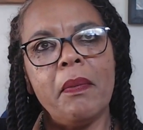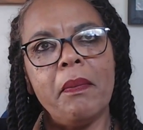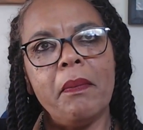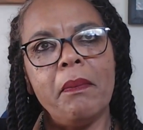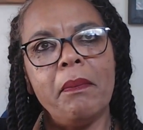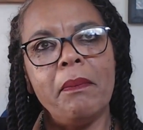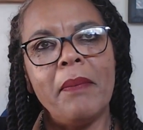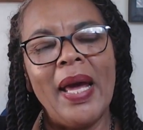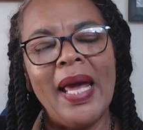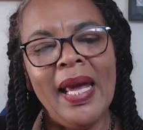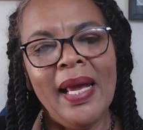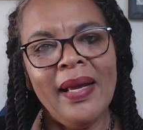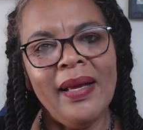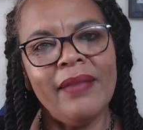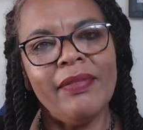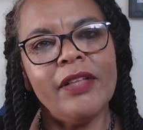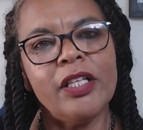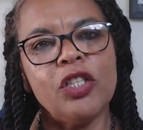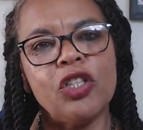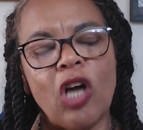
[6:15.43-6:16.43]
make
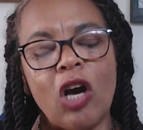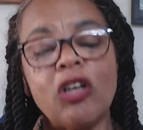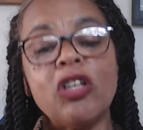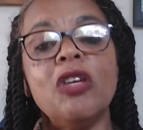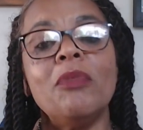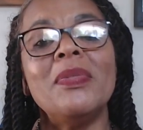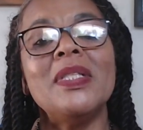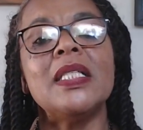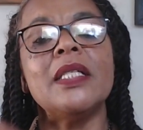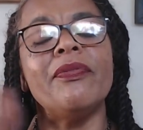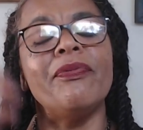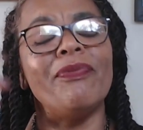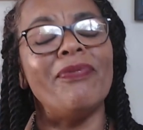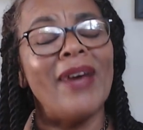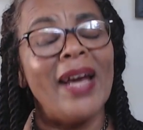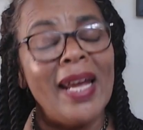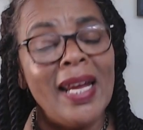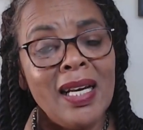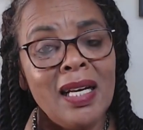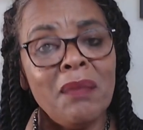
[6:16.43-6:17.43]
the documents
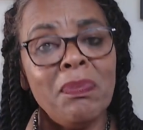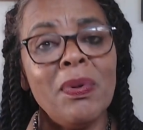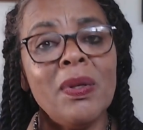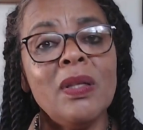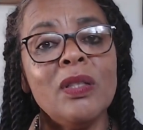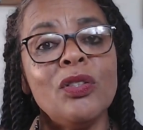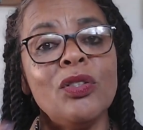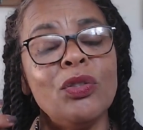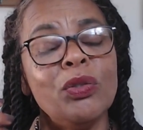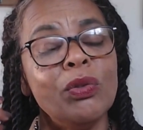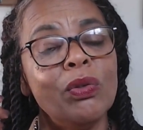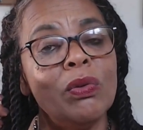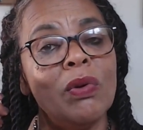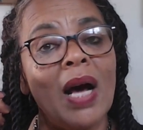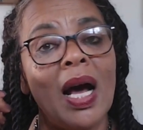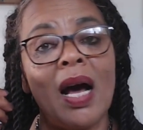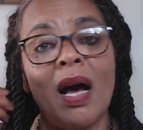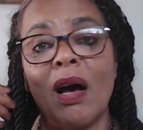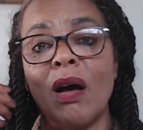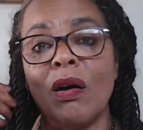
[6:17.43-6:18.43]
available to
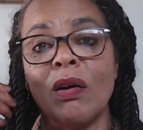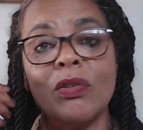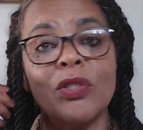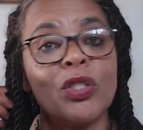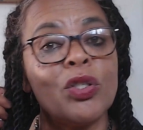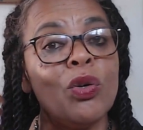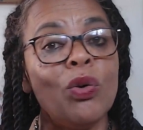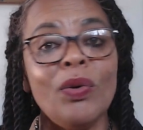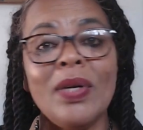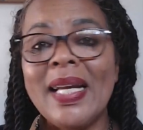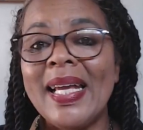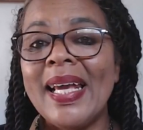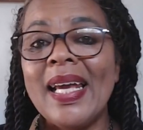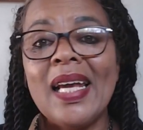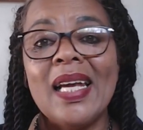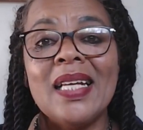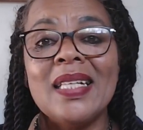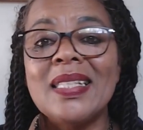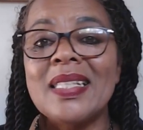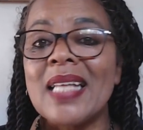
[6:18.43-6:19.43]
our school
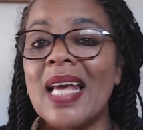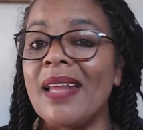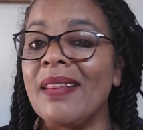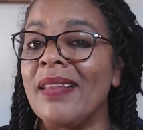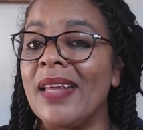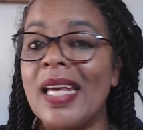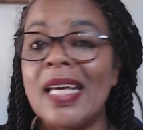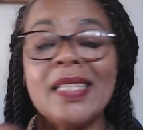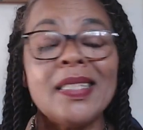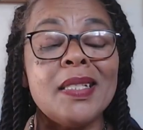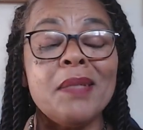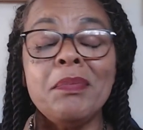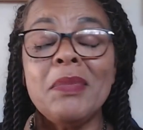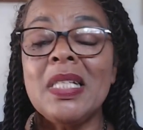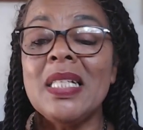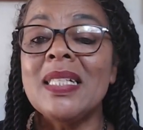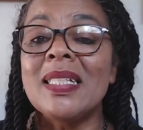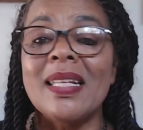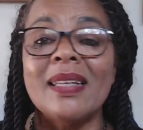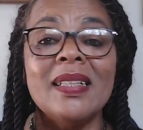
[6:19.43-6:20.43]
heads and the
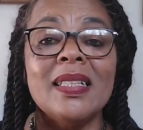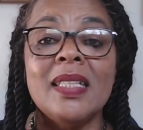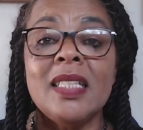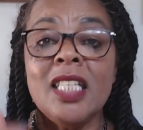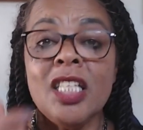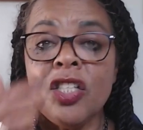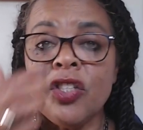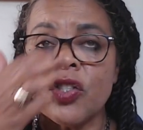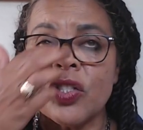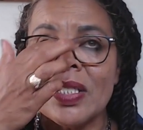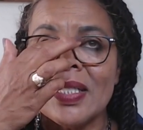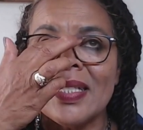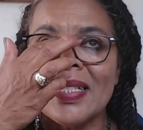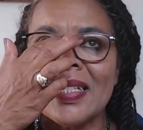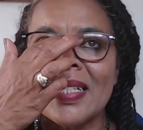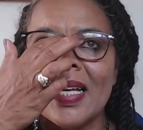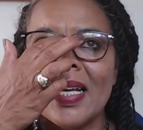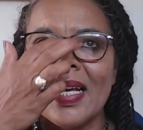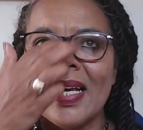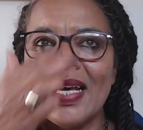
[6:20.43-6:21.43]
SMTs and the teachers